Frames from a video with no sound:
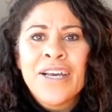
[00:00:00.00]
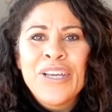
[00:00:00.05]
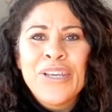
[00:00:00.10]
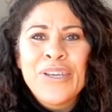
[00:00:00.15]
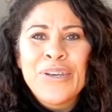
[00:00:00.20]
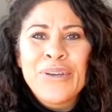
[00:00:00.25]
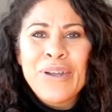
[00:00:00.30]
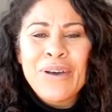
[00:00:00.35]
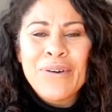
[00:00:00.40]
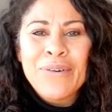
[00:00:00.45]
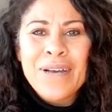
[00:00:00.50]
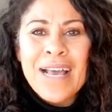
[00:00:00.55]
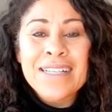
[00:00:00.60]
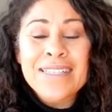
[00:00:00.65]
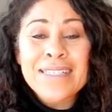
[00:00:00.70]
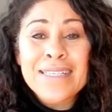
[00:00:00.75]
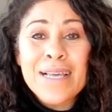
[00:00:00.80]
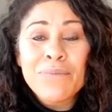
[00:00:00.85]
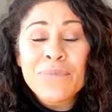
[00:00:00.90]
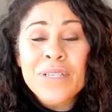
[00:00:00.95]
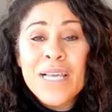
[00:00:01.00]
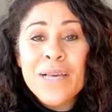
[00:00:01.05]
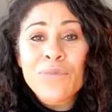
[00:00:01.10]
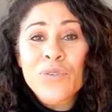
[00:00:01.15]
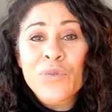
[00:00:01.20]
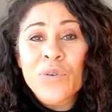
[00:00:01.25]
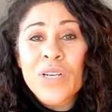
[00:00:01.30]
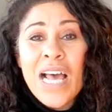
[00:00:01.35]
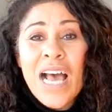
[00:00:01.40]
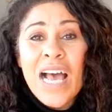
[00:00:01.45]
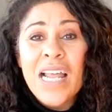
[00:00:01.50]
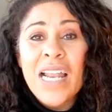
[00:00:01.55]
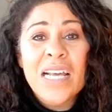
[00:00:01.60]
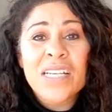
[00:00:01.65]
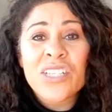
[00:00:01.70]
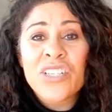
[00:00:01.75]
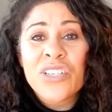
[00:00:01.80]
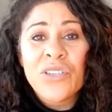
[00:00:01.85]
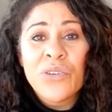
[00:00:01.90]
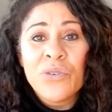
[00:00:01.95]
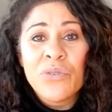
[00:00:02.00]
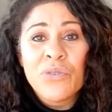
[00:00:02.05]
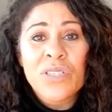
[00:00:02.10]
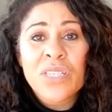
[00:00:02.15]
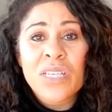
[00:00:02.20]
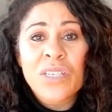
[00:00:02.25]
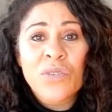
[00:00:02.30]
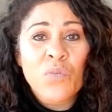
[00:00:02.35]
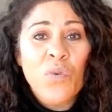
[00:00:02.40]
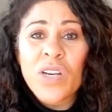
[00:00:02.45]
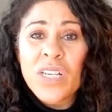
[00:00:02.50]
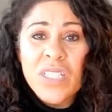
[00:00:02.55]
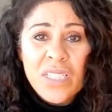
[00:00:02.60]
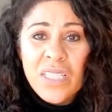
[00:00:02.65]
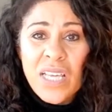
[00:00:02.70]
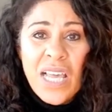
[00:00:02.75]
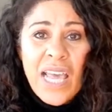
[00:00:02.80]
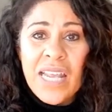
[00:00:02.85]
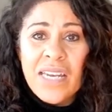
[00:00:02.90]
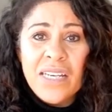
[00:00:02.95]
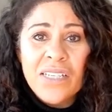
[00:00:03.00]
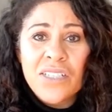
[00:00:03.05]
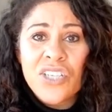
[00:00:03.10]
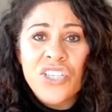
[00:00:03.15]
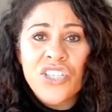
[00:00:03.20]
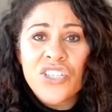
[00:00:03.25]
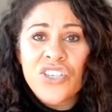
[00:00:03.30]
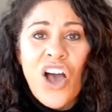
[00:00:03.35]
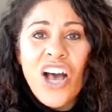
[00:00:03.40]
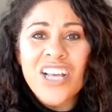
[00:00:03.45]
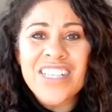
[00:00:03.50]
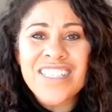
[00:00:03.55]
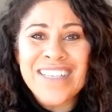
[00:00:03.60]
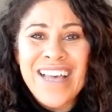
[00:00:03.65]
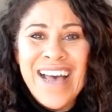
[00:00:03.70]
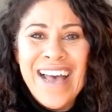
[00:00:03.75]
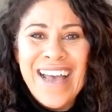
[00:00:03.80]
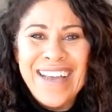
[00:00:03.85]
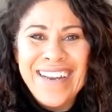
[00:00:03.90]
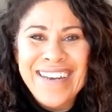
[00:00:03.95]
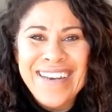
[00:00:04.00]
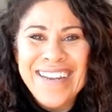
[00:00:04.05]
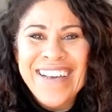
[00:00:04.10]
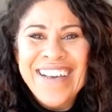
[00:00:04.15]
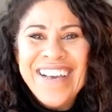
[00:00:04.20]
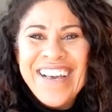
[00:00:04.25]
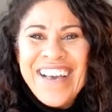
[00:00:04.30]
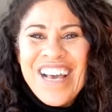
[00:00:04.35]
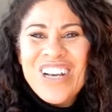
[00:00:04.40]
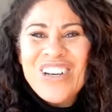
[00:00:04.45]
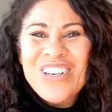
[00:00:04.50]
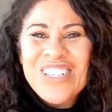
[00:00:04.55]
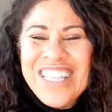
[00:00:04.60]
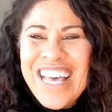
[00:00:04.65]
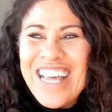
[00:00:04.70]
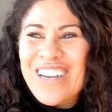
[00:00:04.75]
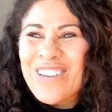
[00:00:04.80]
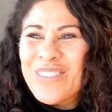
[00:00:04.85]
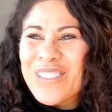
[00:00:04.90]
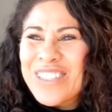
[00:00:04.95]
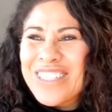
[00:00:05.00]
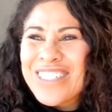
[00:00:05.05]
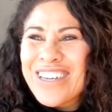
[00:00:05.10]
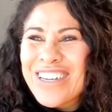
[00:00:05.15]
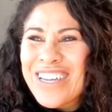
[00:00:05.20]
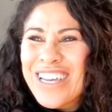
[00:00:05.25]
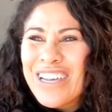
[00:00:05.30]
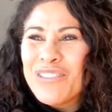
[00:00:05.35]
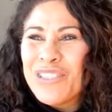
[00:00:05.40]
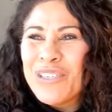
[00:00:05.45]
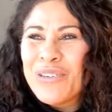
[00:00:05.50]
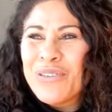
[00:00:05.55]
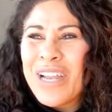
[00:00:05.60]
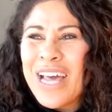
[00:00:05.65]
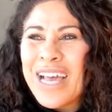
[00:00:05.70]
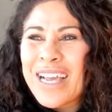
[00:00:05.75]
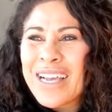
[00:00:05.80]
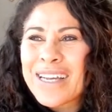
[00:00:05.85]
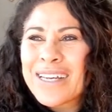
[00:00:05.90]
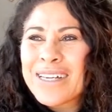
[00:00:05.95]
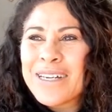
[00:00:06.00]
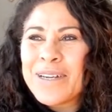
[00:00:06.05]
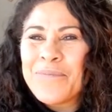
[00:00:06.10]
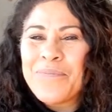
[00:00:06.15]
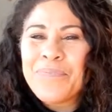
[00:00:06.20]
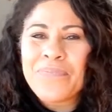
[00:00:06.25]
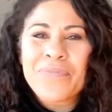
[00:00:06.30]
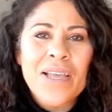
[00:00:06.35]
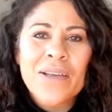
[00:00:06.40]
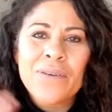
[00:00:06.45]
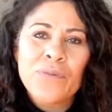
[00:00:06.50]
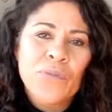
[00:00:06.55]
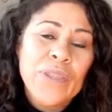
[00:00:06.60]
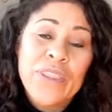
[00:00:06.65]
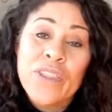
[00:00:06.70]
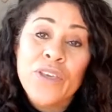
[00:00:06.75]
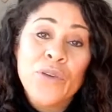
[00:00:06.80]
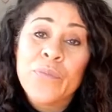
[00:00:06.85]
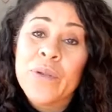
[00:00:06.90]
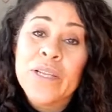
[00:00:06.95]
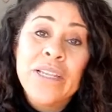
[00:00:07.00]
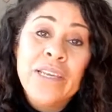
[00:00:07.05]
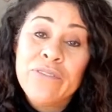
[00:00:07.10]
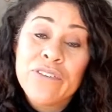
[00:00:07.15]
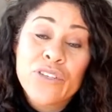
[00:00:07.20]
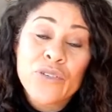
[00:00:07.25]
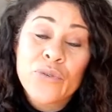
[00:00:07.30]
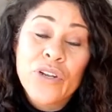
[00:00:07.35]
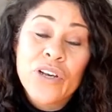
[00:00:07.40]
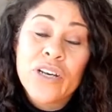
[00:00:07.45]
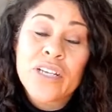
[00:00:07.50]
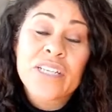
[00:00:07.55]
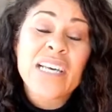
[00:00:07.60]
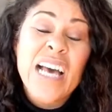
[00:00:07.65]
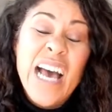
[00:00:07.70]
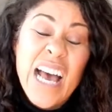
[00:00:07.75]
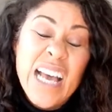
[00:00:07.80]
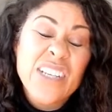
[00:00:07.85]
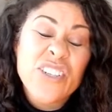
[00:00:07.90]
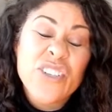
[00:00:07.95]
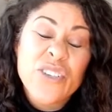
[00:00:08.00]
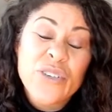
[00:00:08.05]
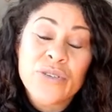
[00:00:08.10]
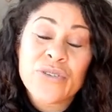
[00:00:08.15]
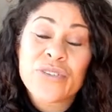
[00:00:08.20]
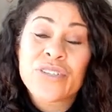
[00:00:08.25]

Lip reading: You know, and sometimes what I like to use is, what is the character's star sign? Because that also gives you like, whether you believe it or not, I do.